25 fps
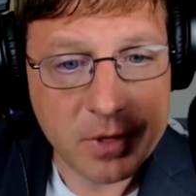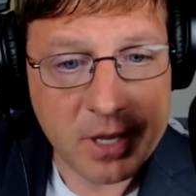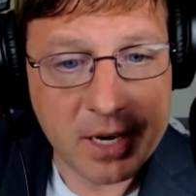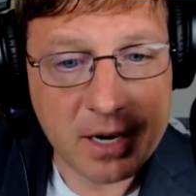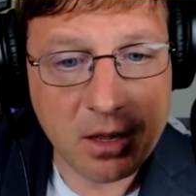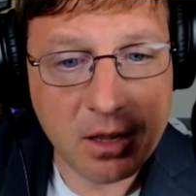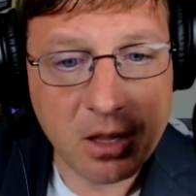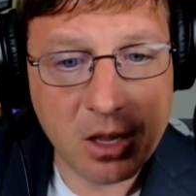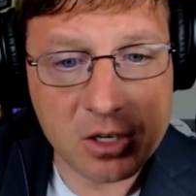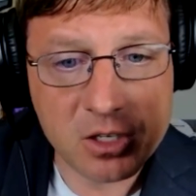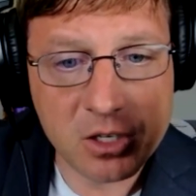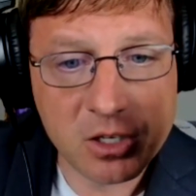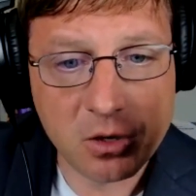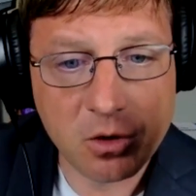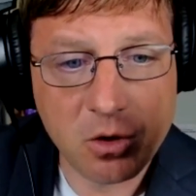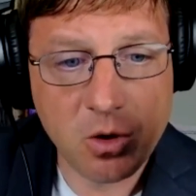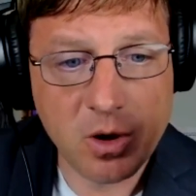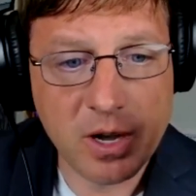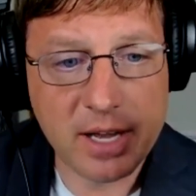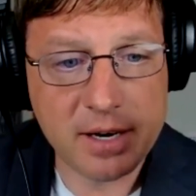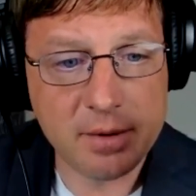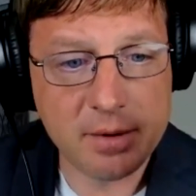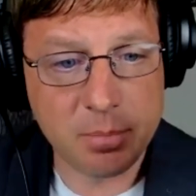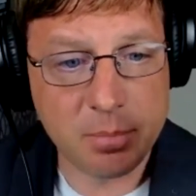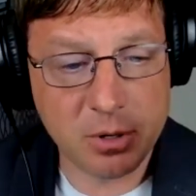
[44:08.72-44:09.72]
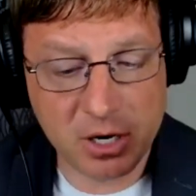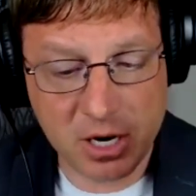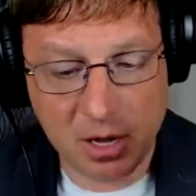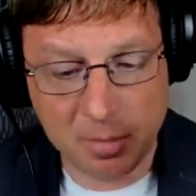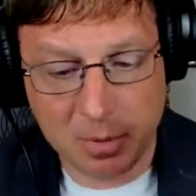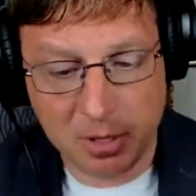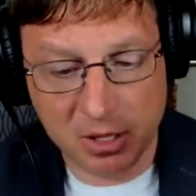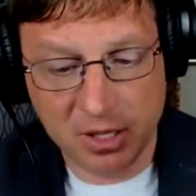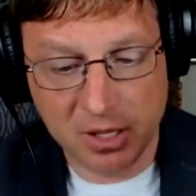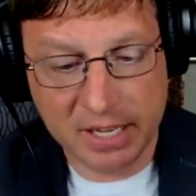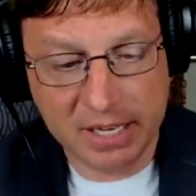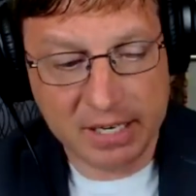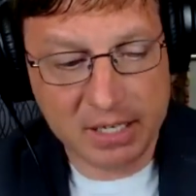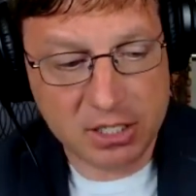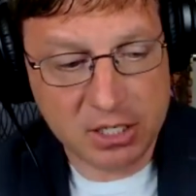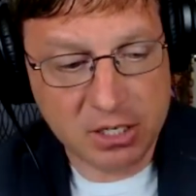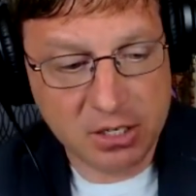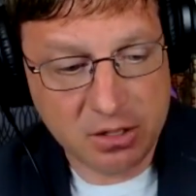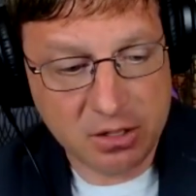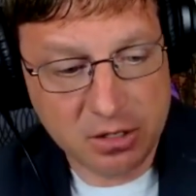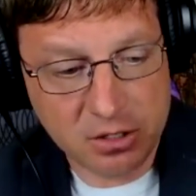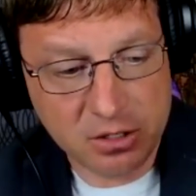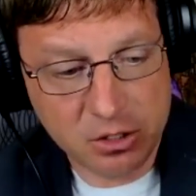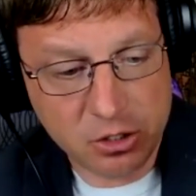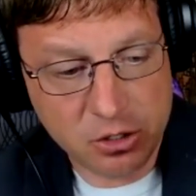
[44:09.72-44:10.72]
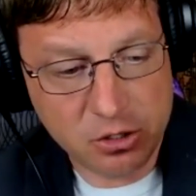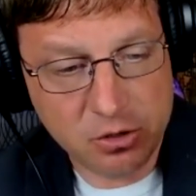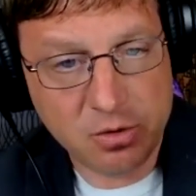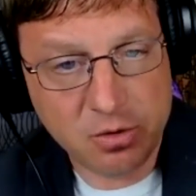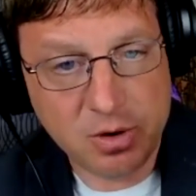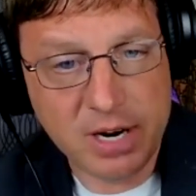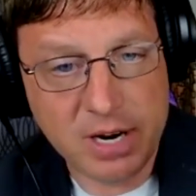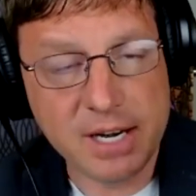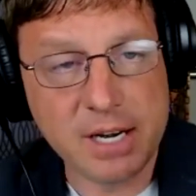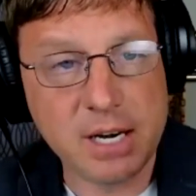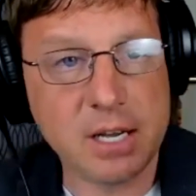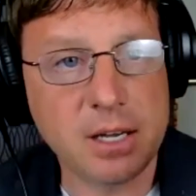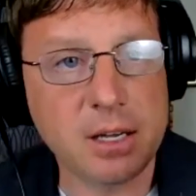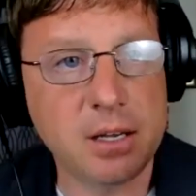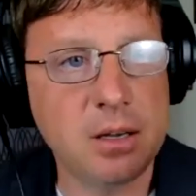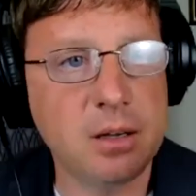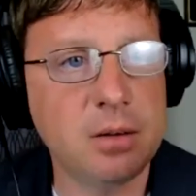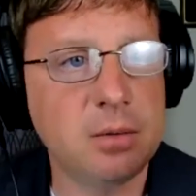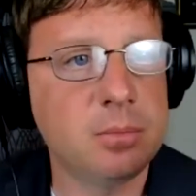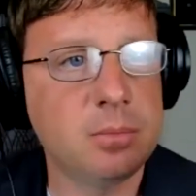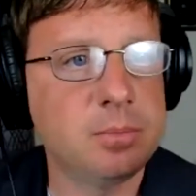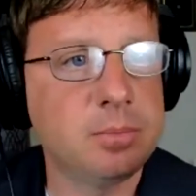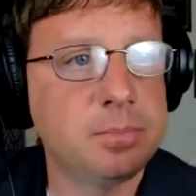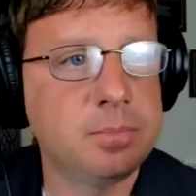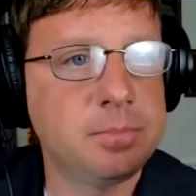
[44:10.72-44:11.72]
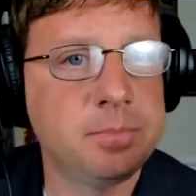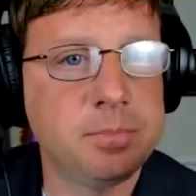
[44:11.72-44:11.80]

And I'll also go ahead and put up a link to the training.